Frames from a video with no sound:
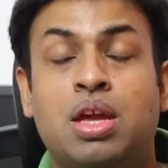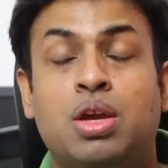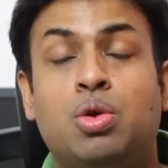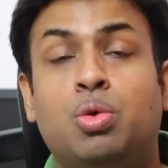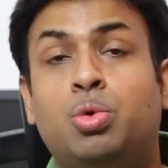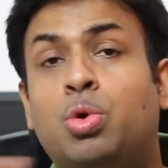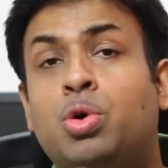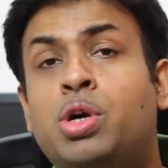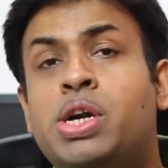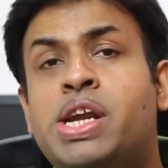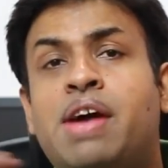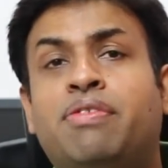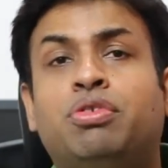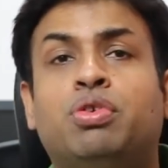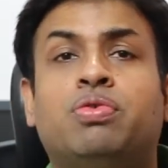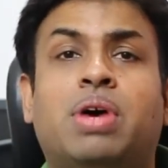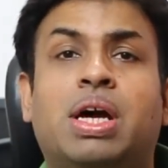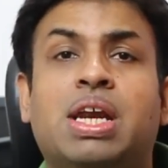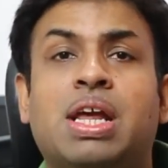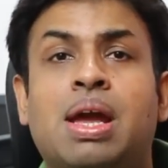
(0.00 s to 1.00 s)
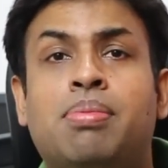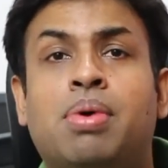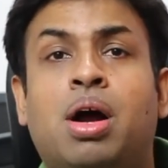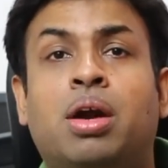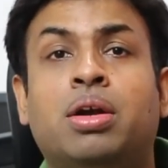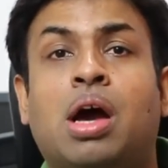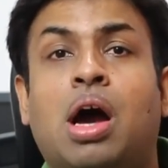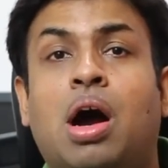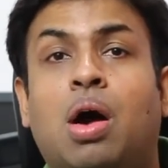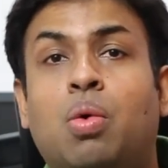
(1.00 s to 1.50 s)
You don't have to worry
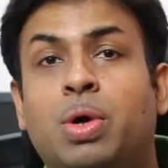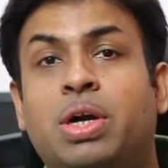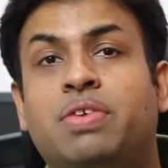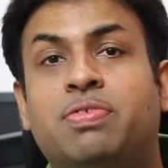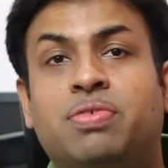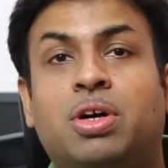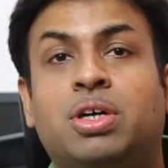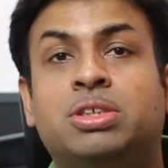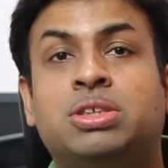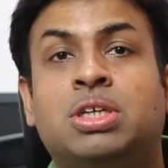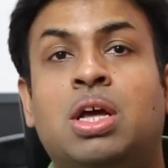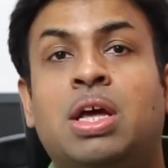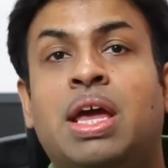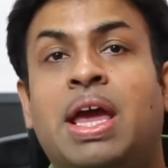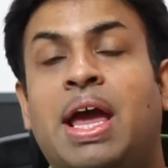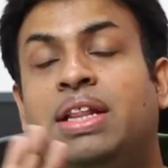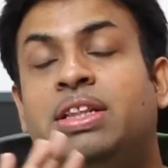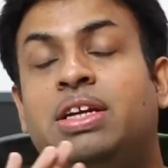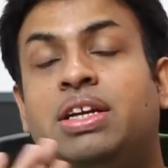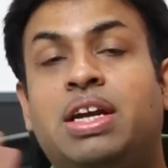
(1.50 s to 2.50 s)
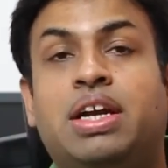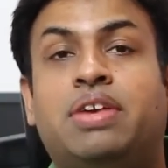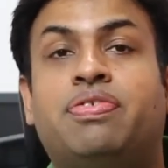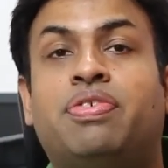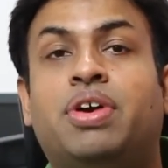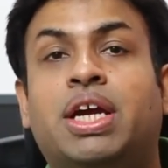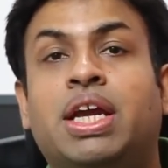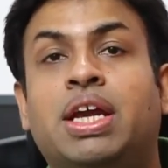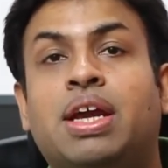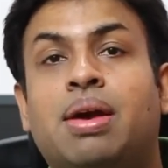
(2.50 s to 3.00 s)
about how it works and the
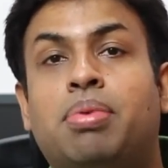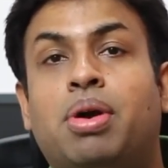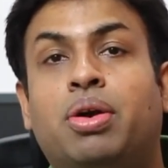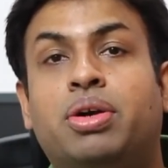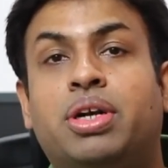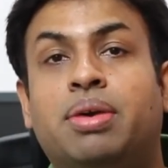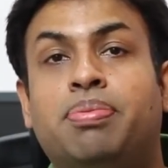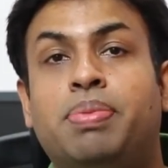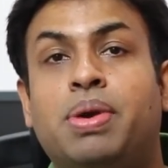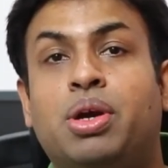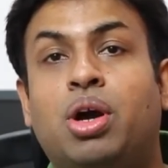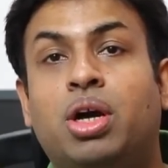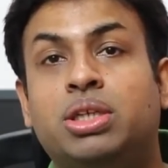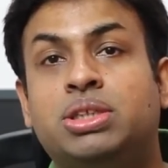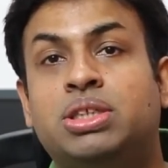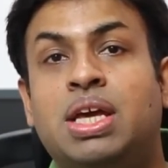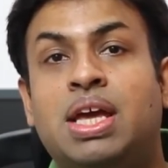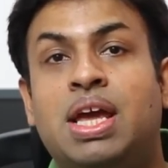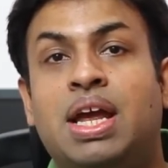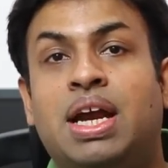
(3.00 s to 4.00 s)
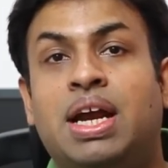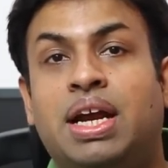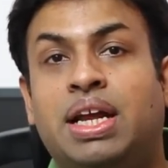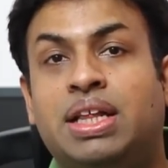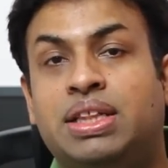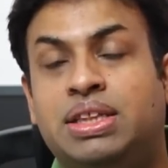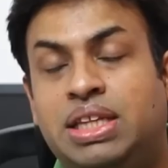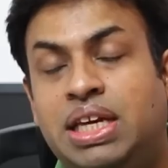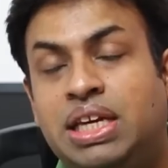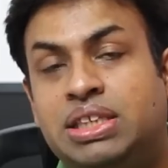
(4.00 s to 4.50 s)
networking about it, because
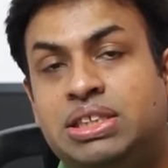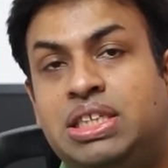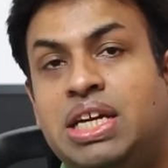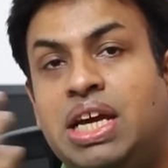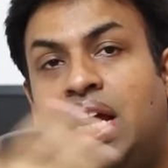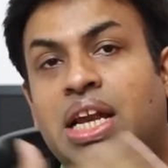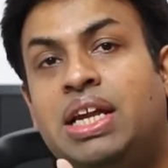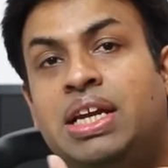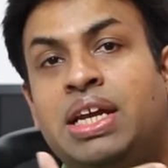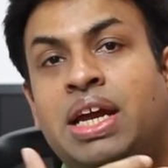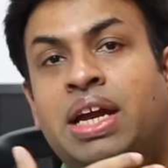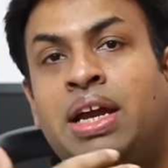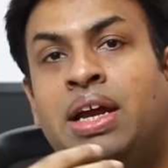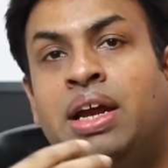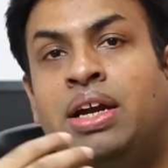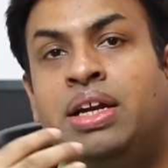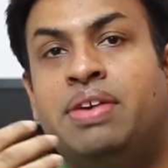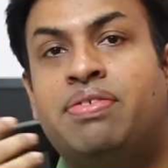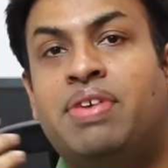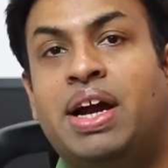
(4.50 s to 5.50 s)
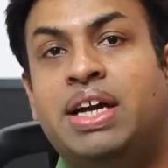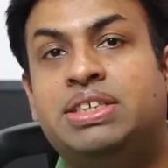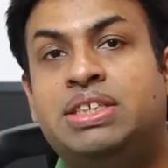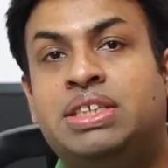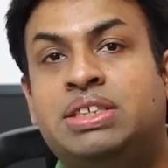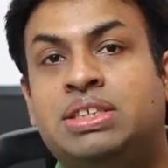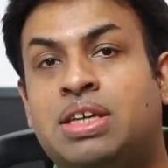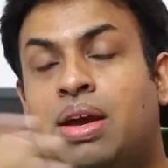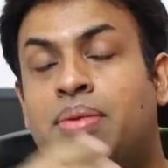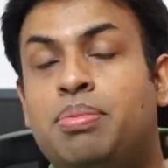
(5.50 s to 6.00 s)
these DLNA
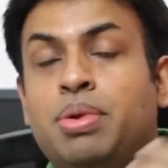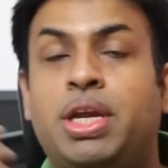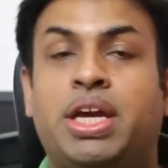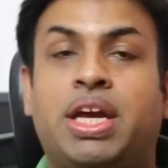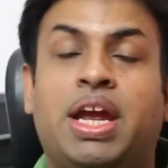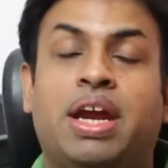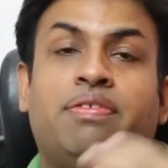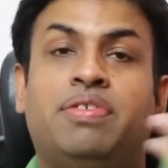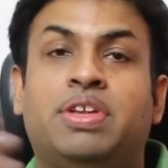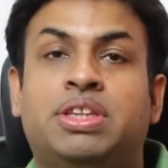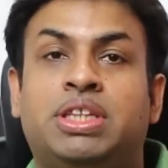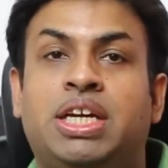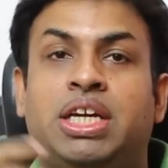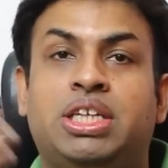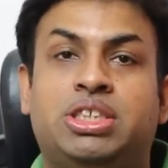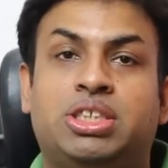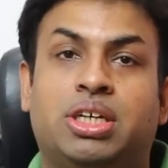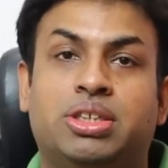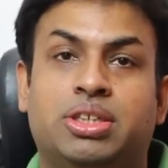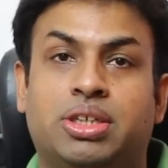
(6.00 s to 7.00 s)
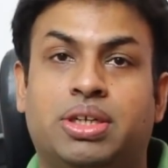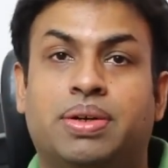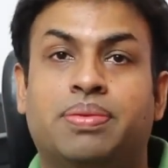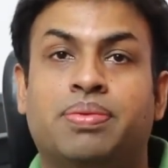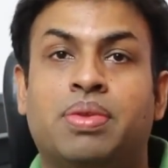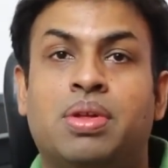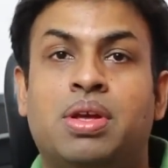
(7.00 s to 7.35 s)
devices communicate with each other.